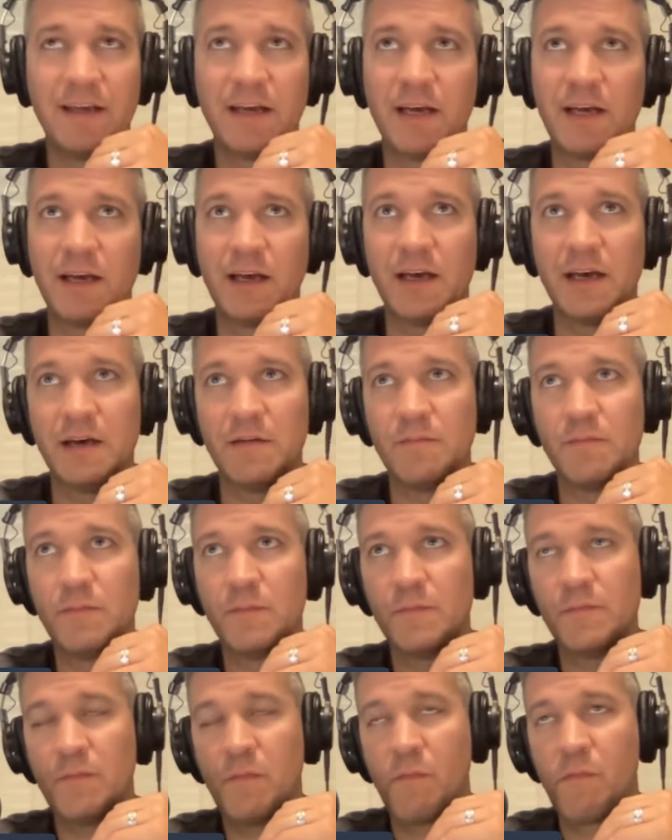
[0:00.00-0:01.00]
Right.
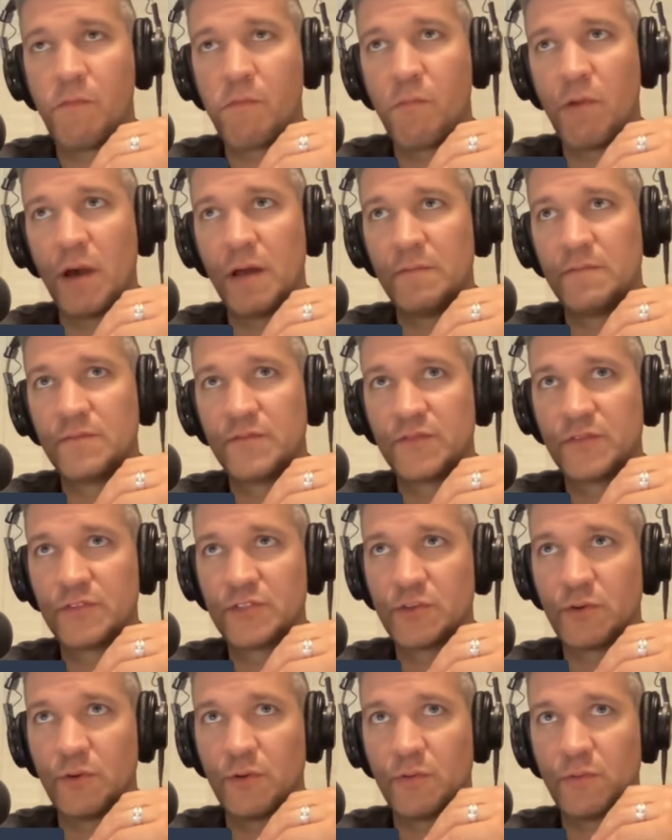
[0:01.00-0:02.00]
Um, but for,
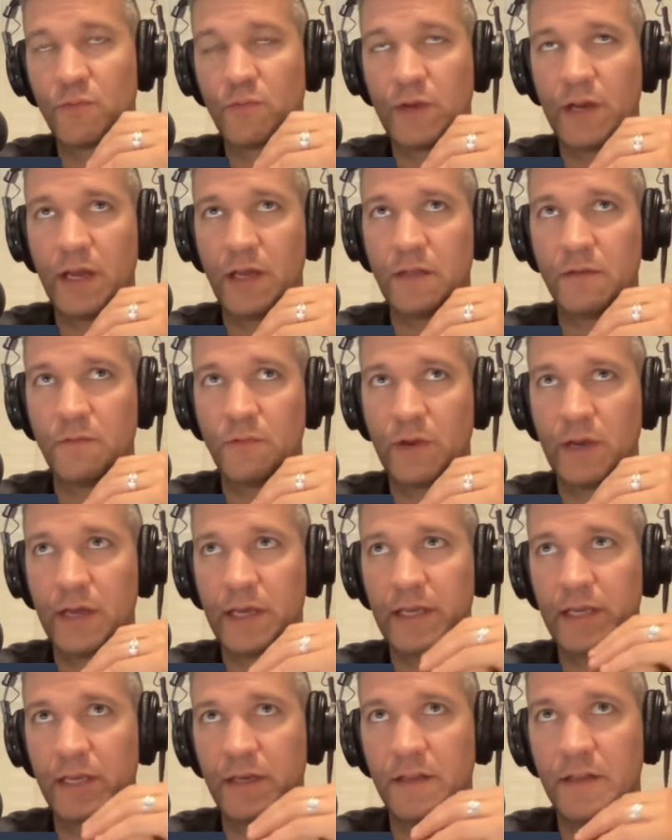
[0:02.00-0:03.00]
so when I, when I
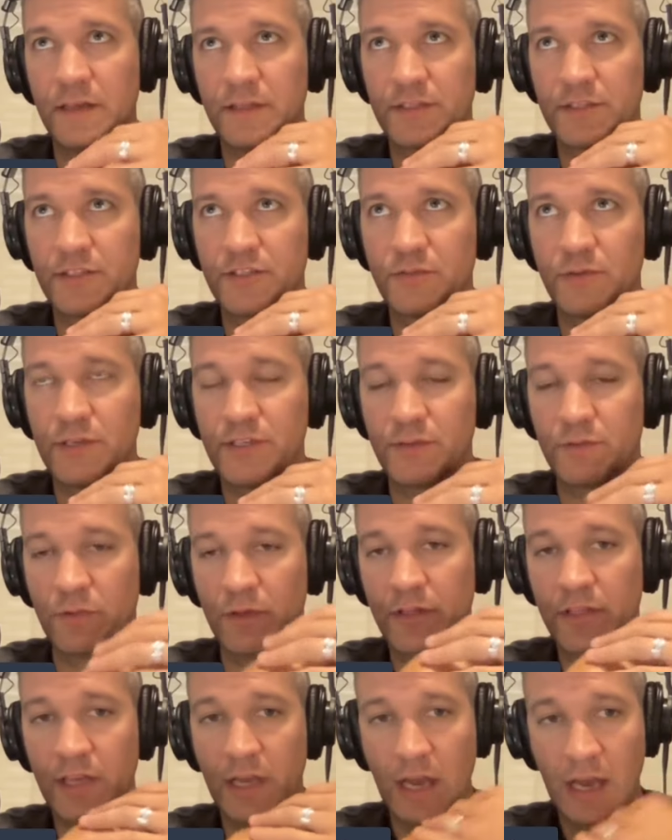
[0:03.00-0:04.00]
get in that situation,
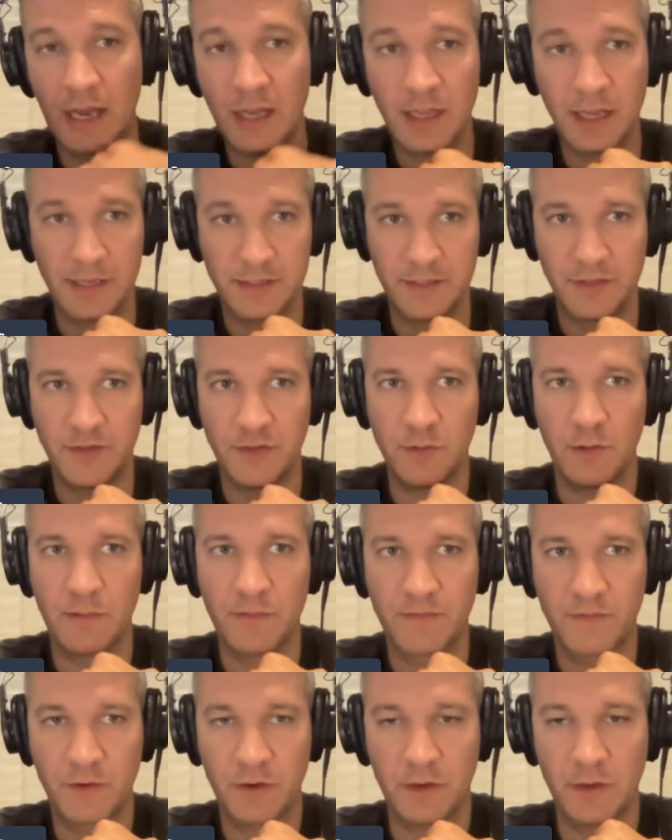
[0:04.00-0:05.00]
one thing I like to do up
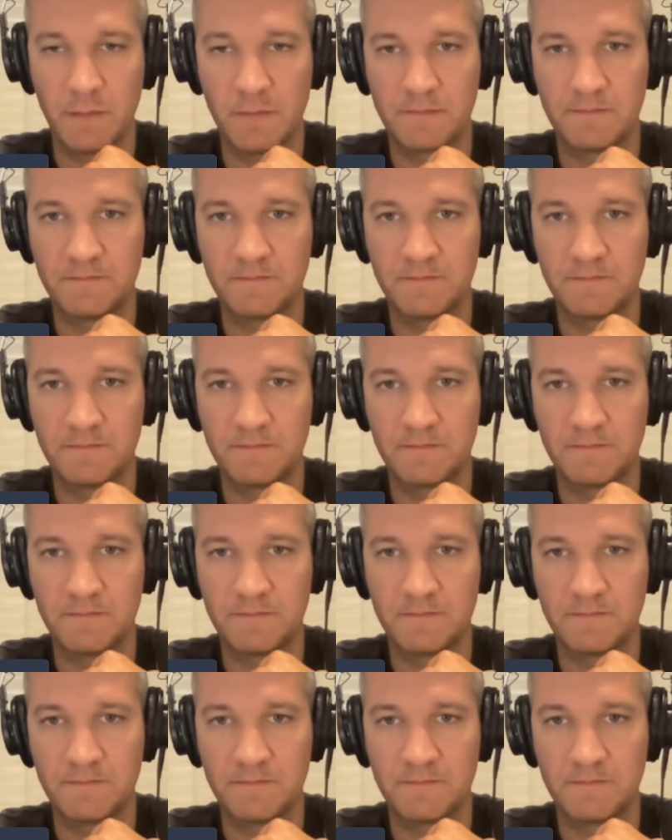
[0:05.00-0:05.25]
front,